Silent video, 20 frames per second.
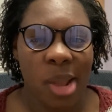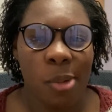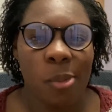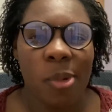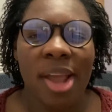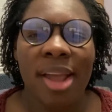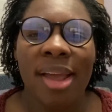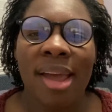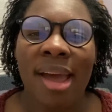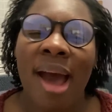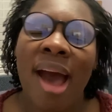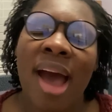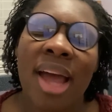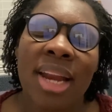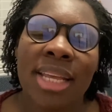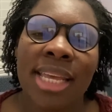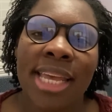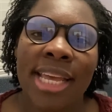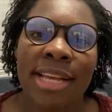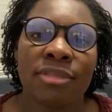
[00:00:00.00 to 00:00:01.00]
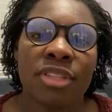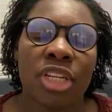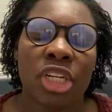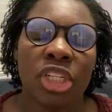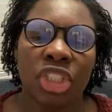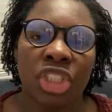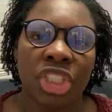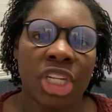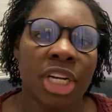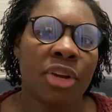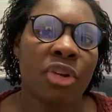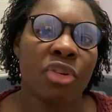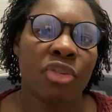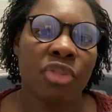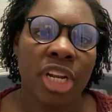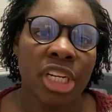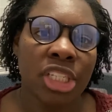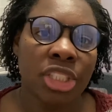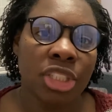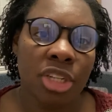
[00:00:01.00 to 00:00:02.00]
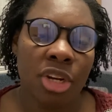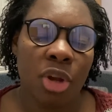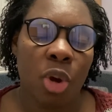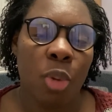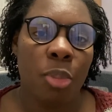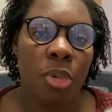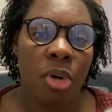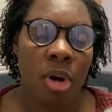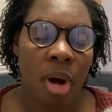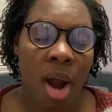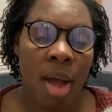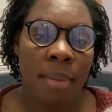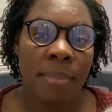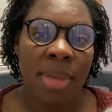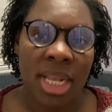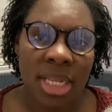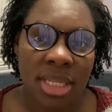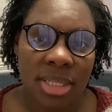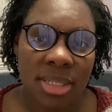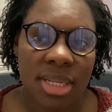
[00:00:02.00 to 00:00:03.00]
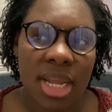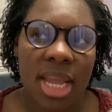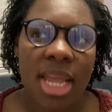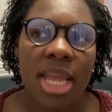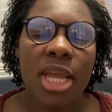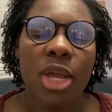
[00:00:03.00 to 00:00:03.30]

And when God gives a generational promise,